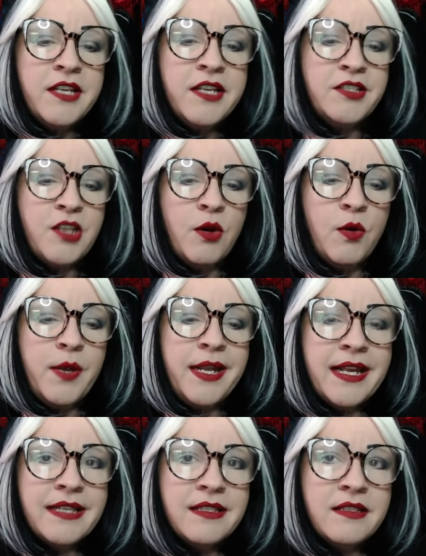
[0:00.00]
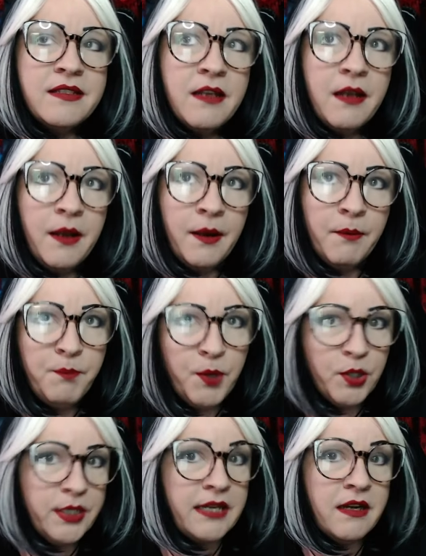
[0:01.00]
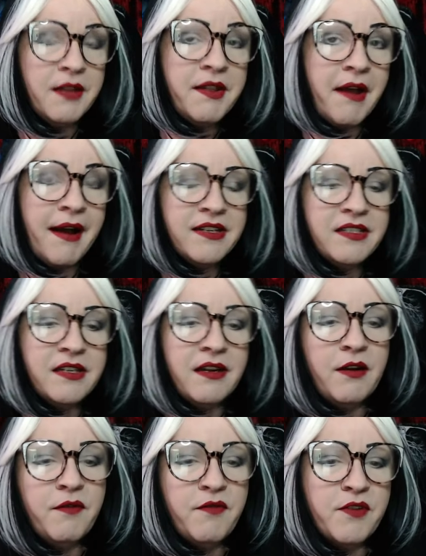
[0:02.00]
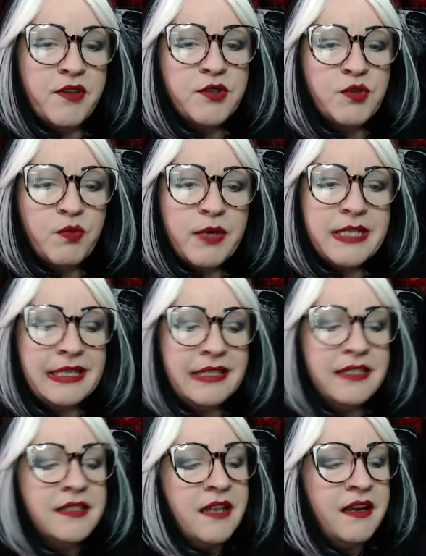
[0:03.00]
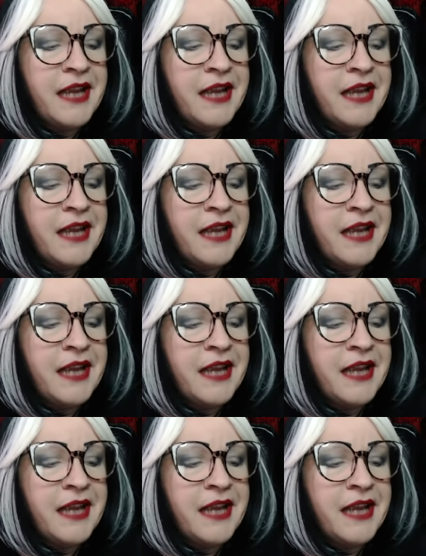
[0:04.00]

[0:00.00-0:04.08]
So he gets bullied a lot for those reasons.